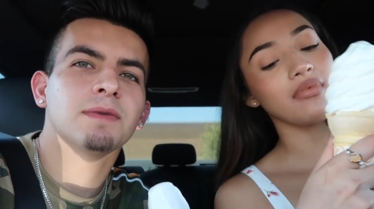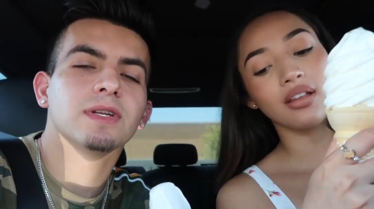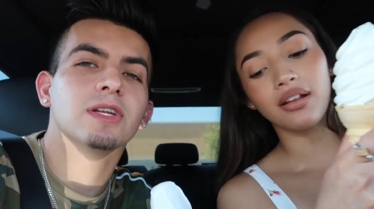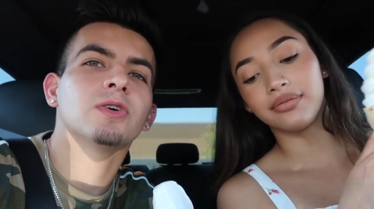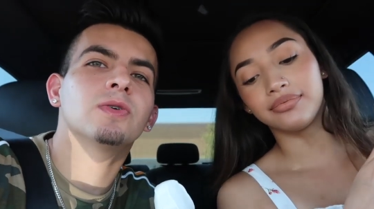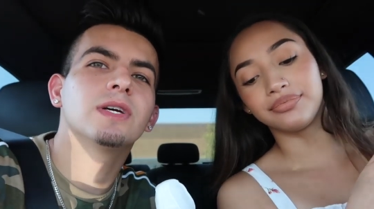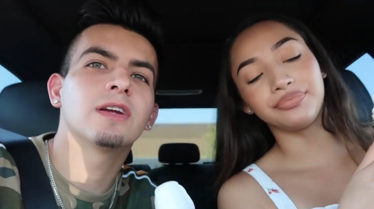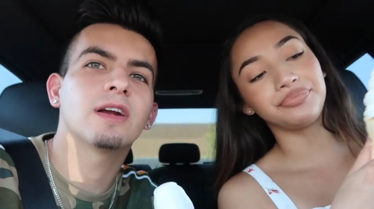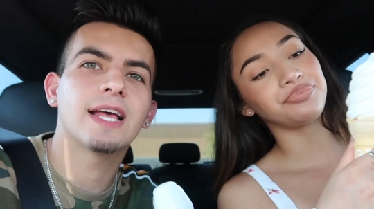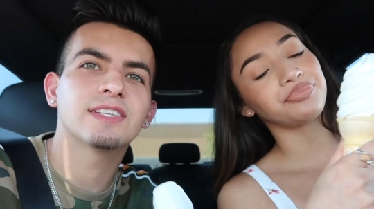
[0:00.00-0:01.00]
Speaker 1: down below in
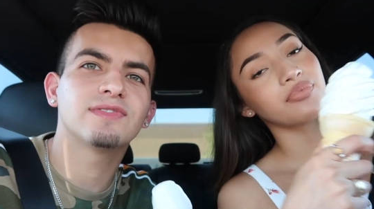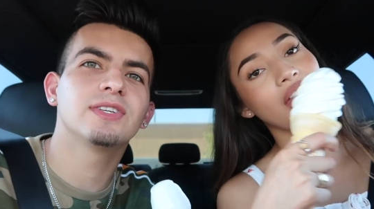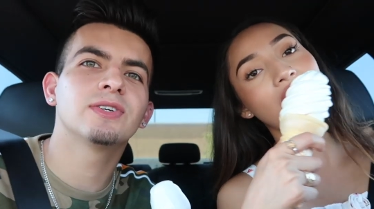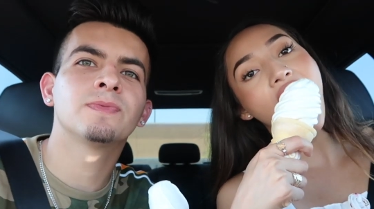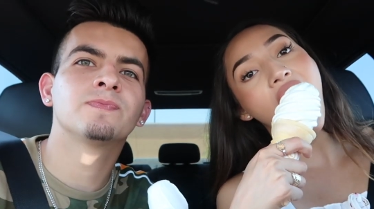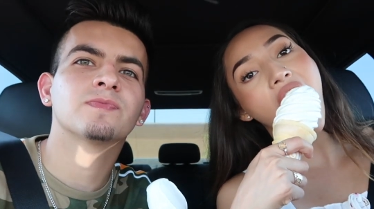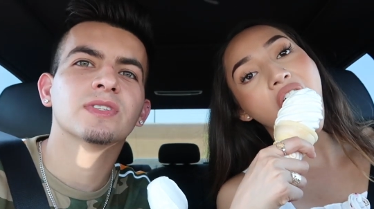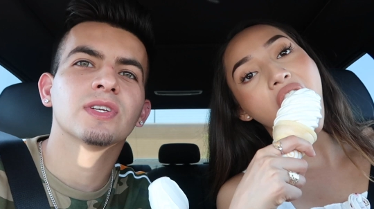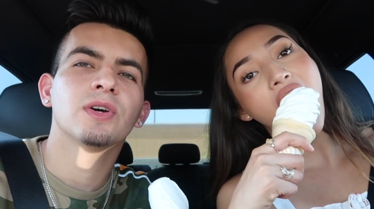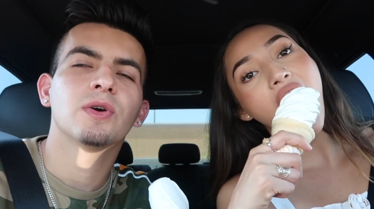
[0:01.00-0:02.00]
our last video.
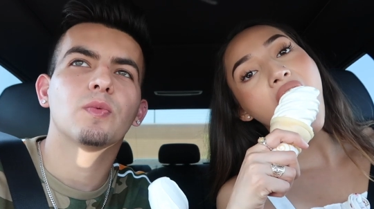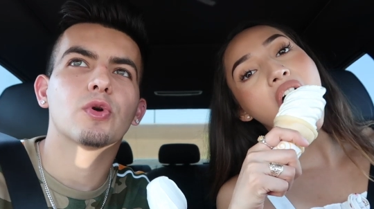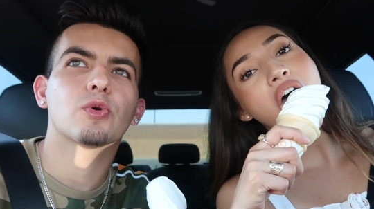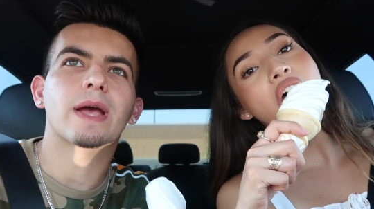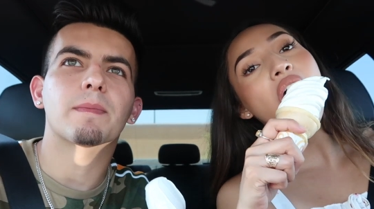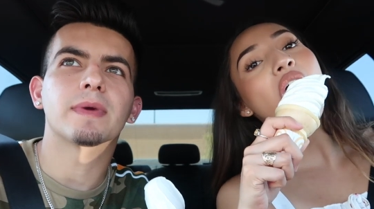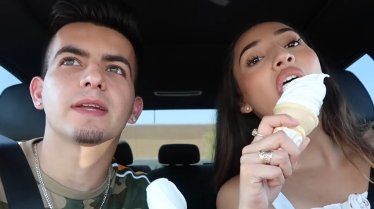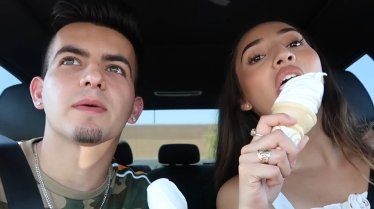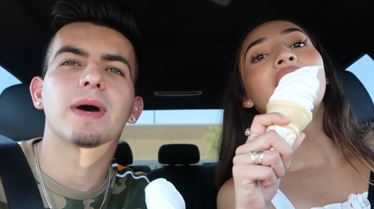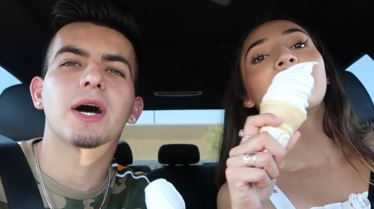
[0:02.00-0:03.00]
What do I
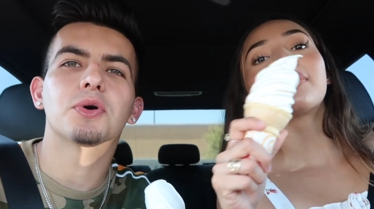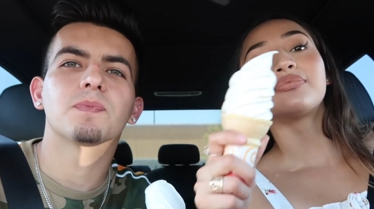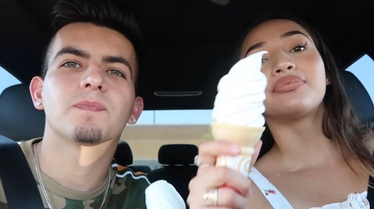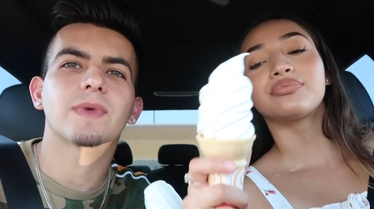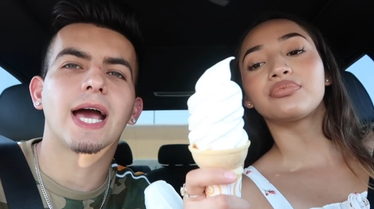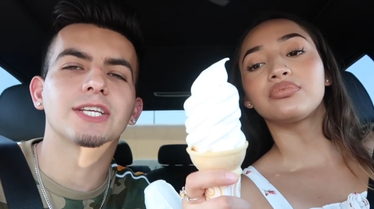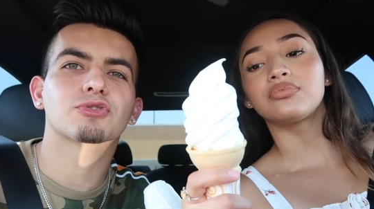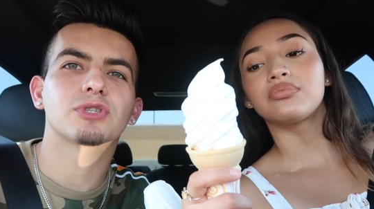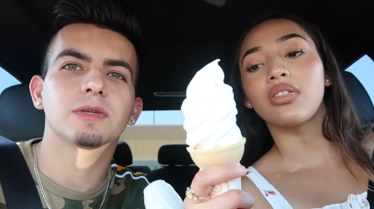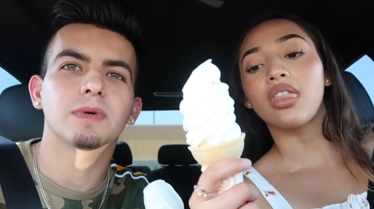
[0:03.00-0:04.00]
mean about ice
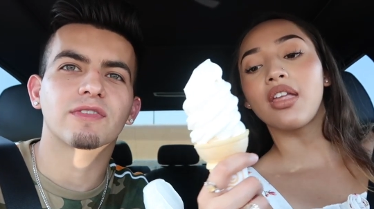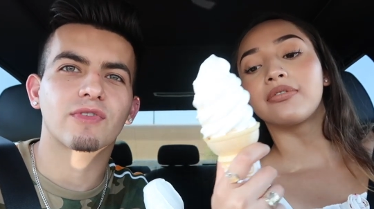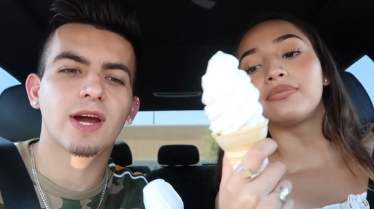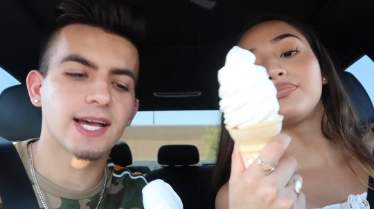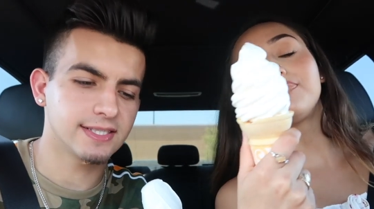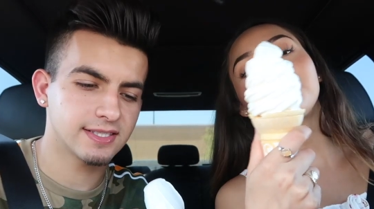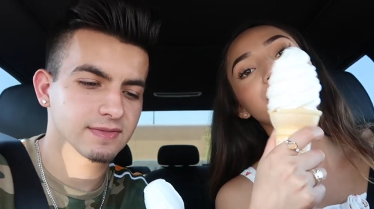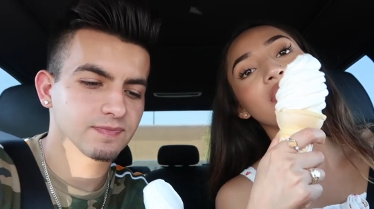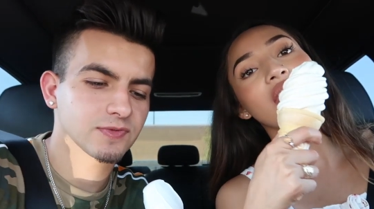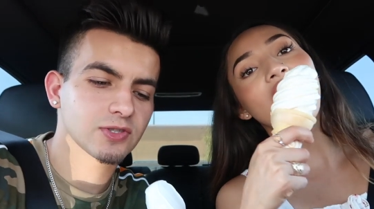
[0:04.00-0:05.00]
cream and fries?
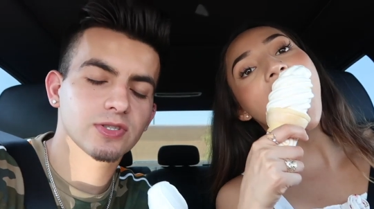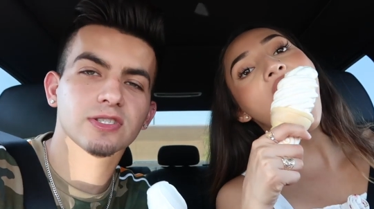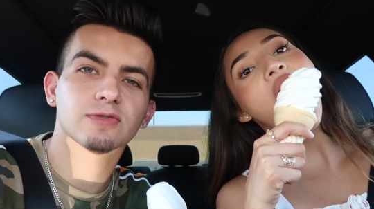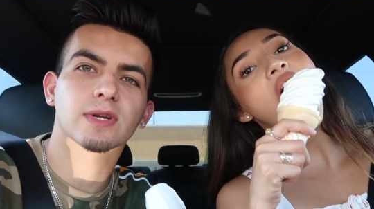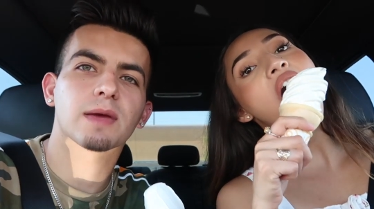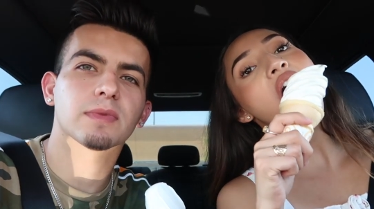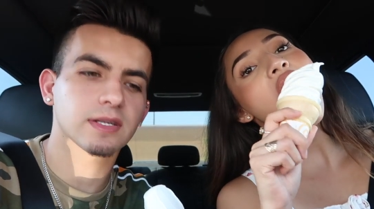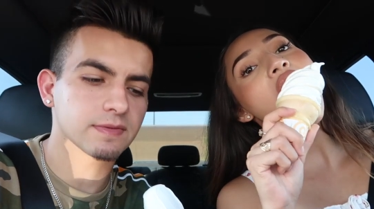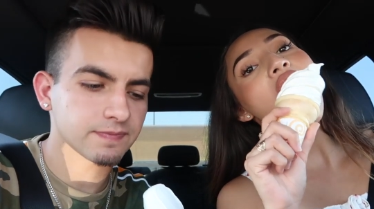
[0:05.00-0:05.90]
So this is what I mean.